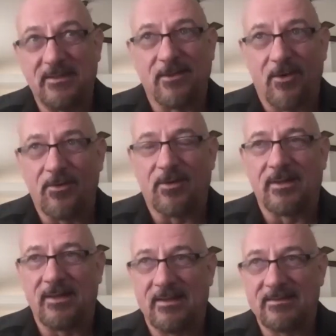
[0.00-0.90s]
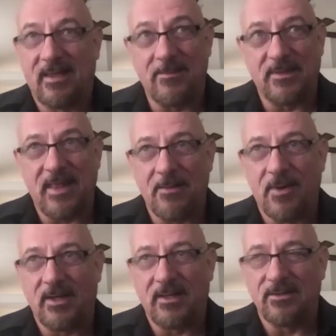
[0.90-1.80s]
locally and keeping that
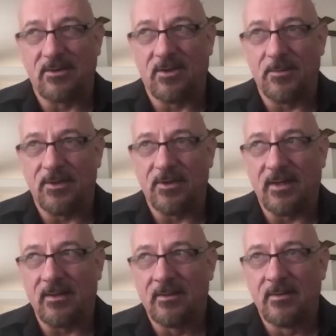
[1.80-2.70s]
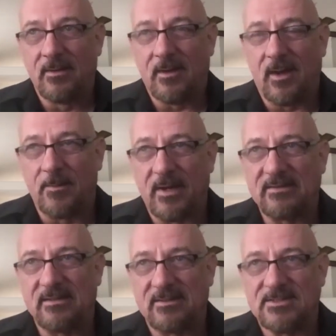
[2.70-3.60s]
money in your community. But I
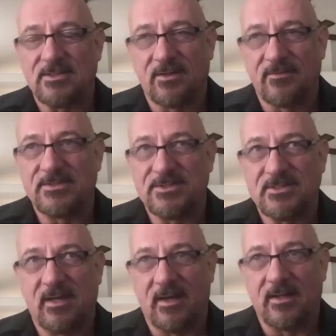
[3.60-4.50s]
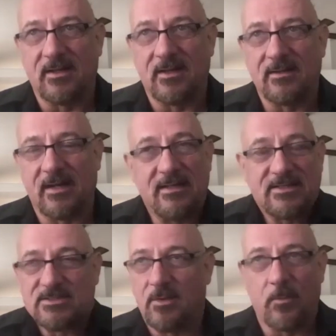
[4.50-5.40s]
think the service
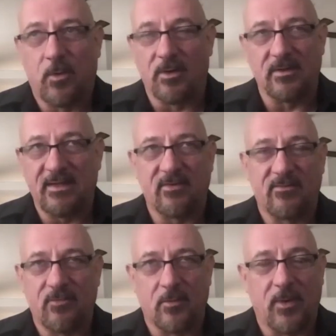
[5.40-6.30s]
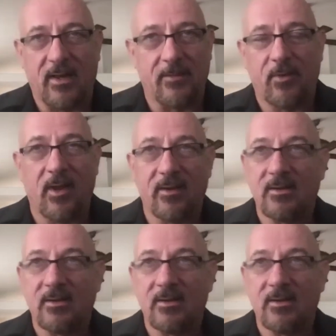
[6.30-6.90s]
is so important, even if we're buying a product.